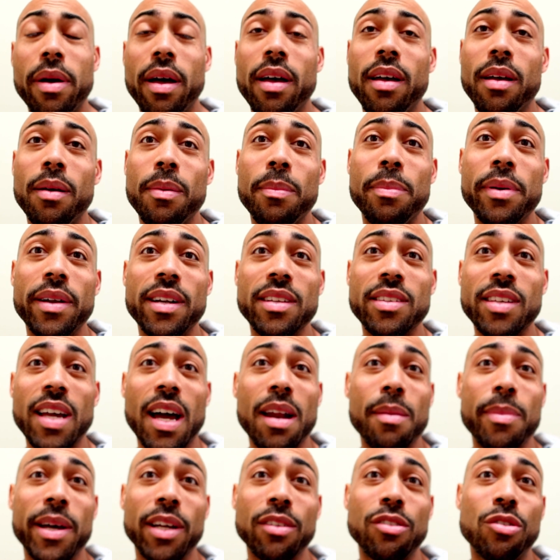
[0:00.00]
but it's
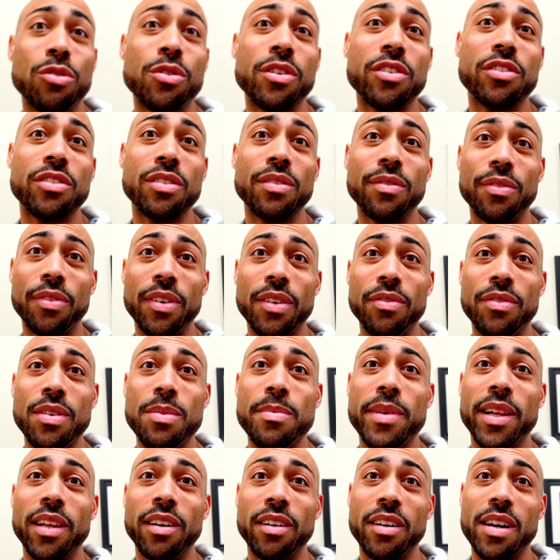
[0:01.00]
got about
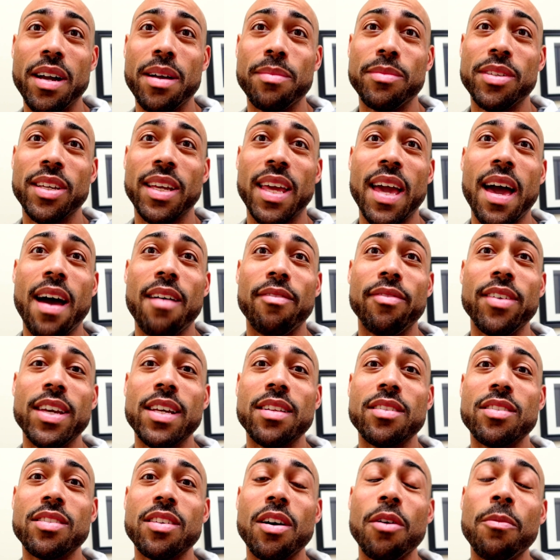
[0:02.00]
250 milligrams of
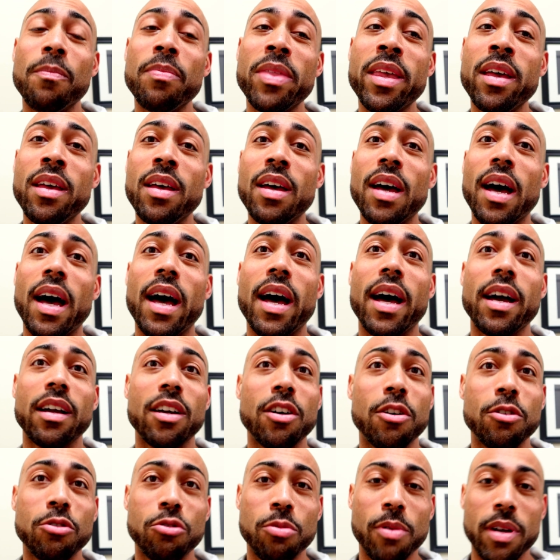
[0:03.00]
caffeine. So uh,
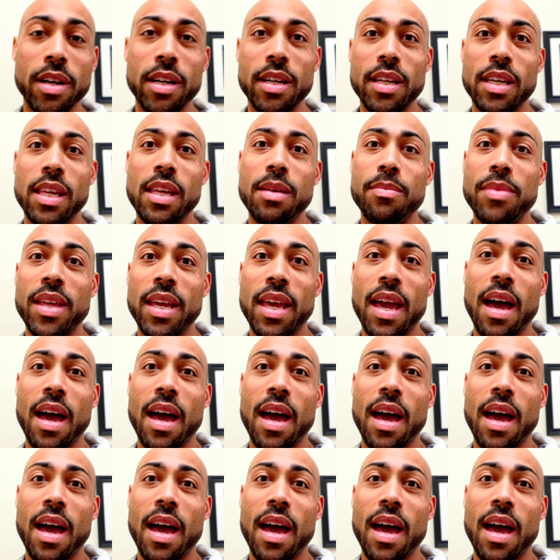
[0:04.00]
coach wanted to keep the